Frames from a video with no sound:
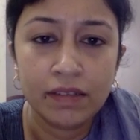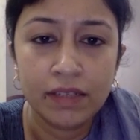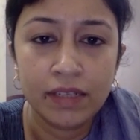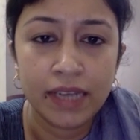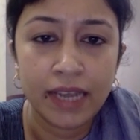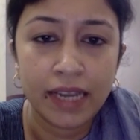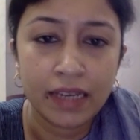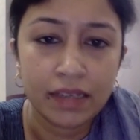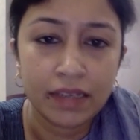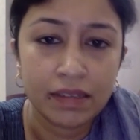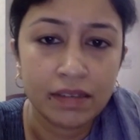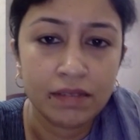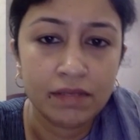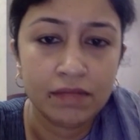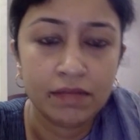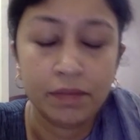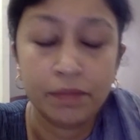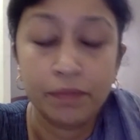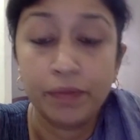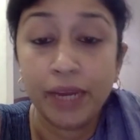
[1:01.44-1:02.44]
direct
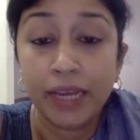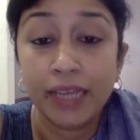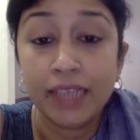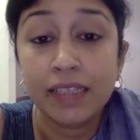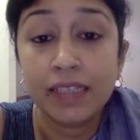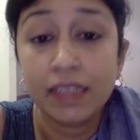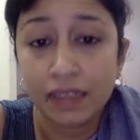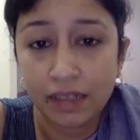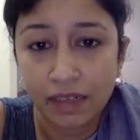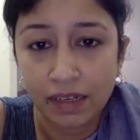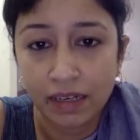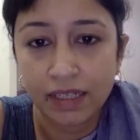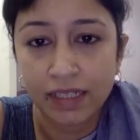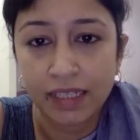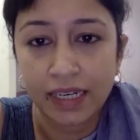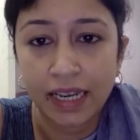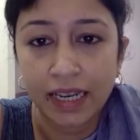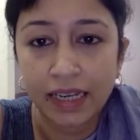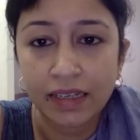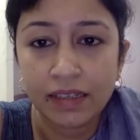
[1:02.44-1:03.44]
brazen
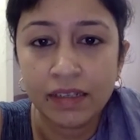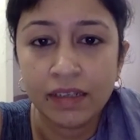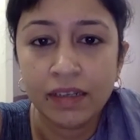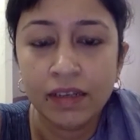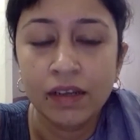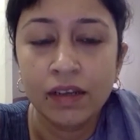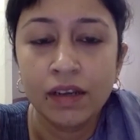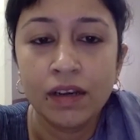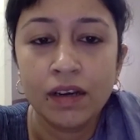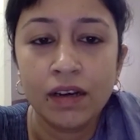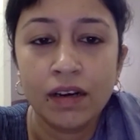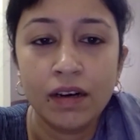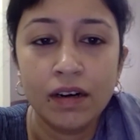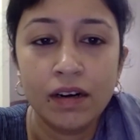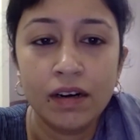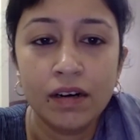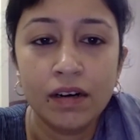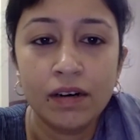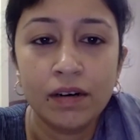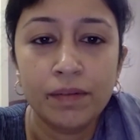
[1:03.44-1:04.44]
attack
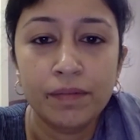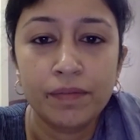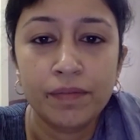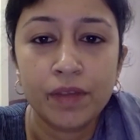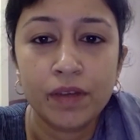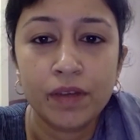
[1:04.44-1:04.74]
on